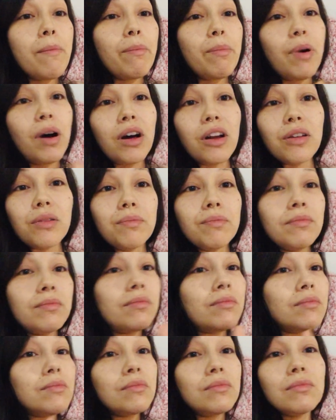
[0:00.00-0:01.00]
bottom
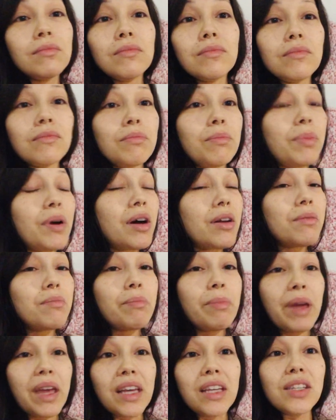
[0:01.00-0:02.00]

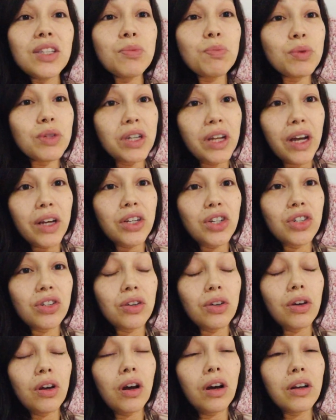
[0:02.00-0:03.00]
base
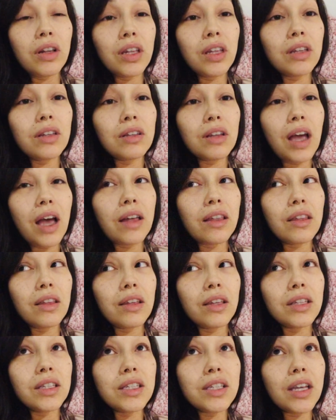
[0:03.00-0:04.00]
protection. You gotta,
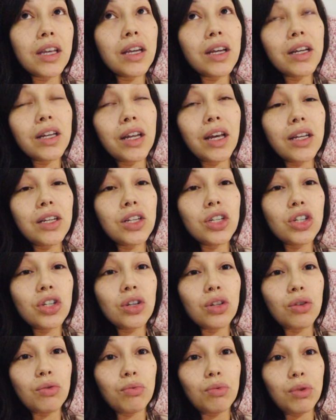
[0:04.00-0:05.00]
it's like connected
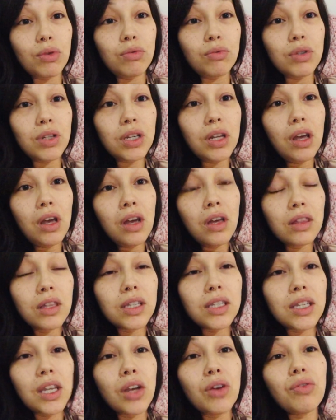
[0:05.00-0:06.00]
to the root, the
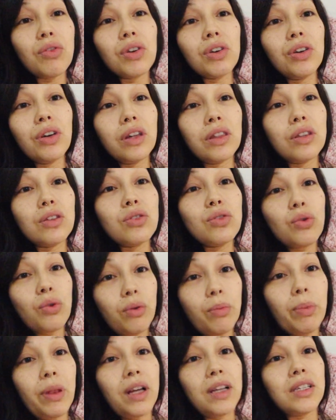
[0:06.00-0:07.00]
sacral, and the
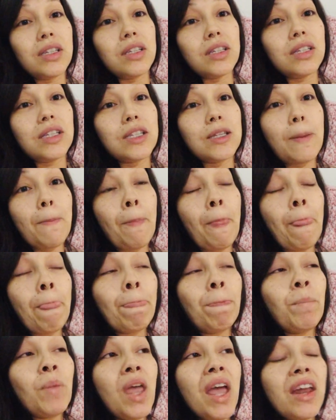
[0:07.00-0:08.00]
solar plexus.
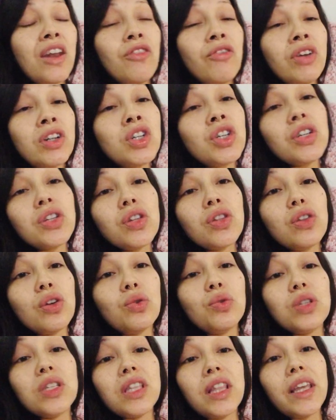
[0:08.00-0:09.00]
And eventually
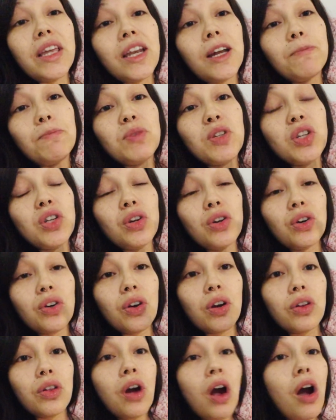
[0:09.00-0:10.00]
those lead up to your
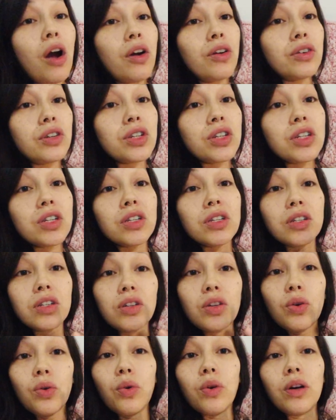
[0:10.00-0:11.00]
heart,
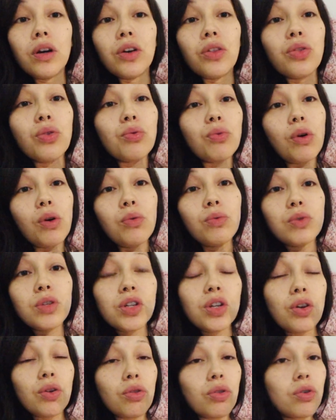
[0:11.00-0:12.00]
your
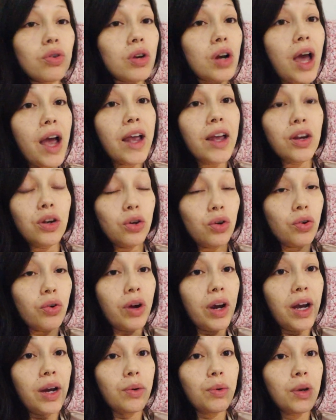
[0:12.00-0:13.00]
throat, your third eye, and your
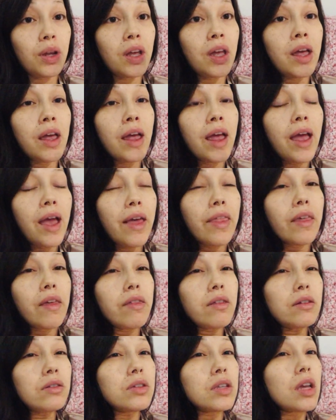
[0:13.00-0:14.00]
crown. And
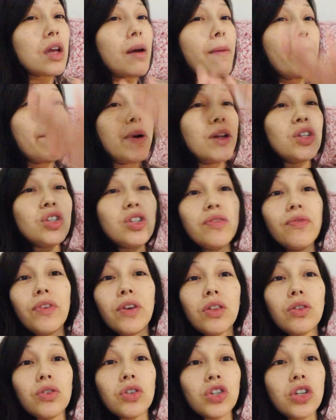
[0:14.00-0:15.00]
then there's like a bunch of
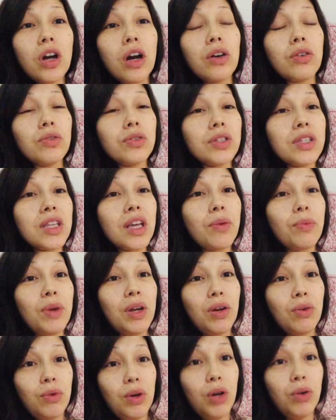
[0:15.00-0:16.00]
other chakras that we
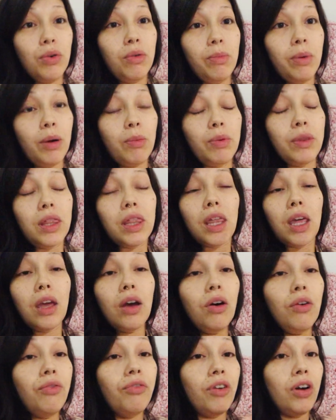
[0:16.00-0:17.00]
don't know about, but they
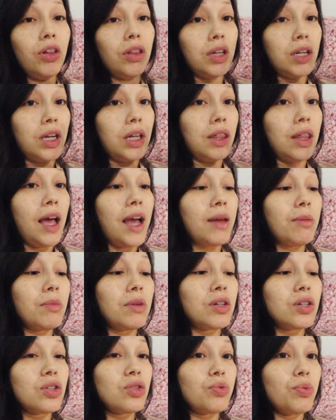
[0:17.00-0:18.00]
all fall in
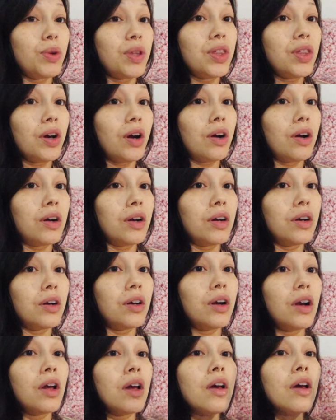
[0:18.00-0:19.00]
alignment with
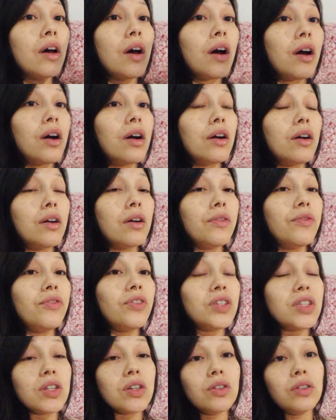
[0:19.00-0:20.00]
our
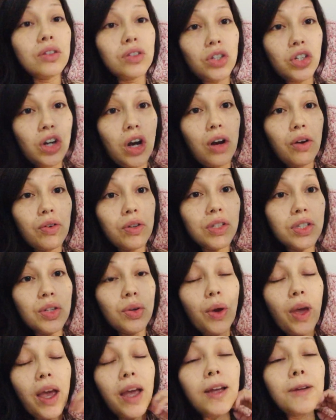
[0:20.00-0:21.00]
physical chakras,
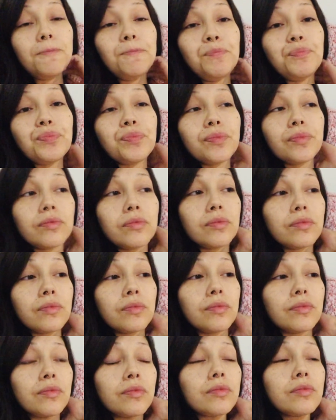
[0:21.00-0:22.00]
okay?
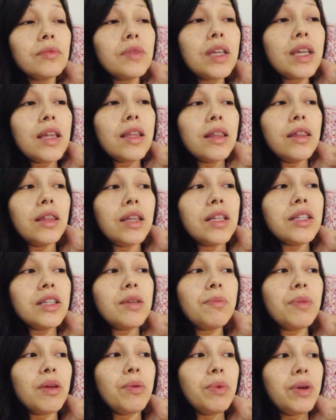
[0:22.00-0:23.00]
That's
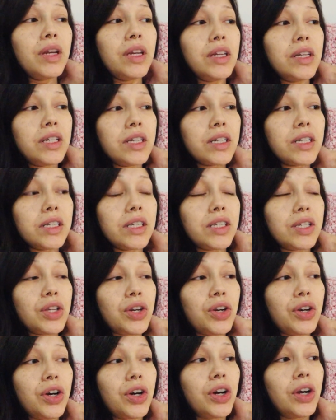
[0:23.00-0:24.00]
something we need to
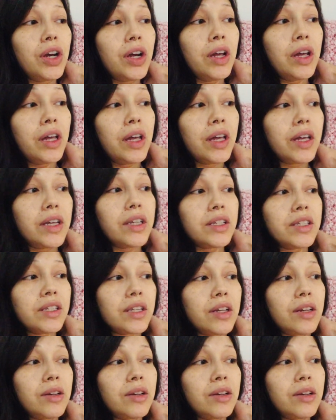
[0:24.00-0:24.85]
consider, is